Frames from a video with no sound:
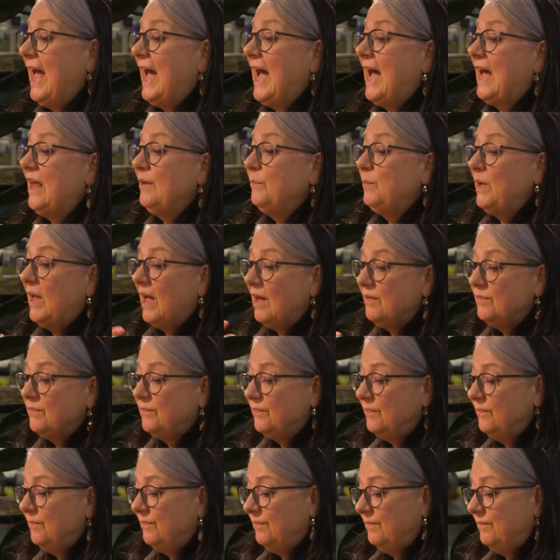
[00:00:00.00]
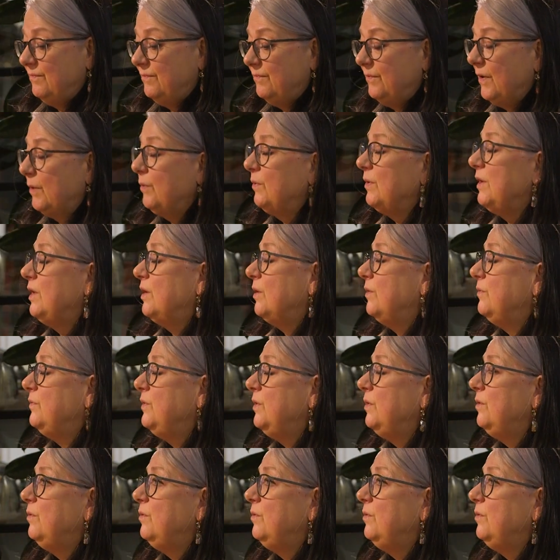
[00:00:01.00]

And we have if